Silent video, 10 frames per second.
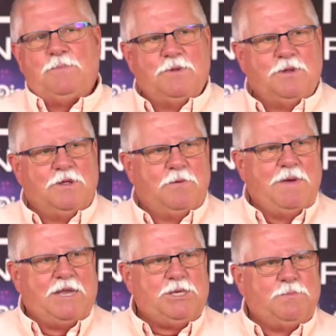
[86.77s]
Oh,
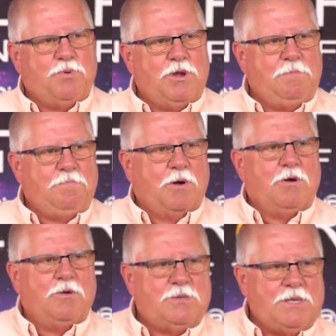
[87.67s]
imagine pretty
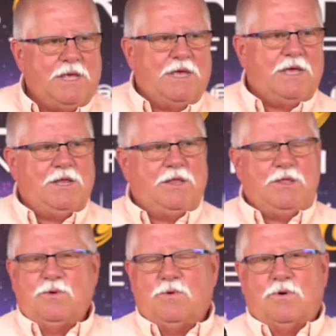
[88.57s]
birds in
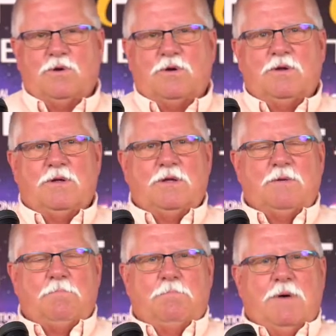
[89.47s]
your They were,
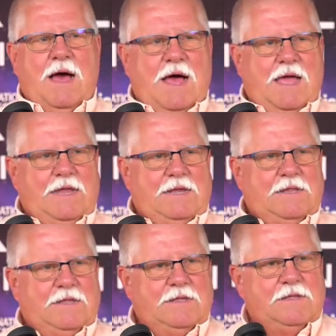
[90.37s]
they were supposed mind. to see
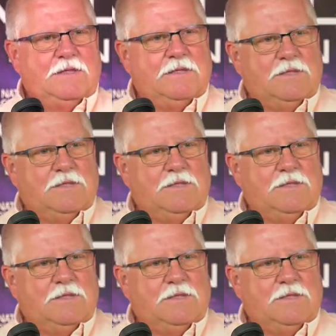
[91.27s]
this.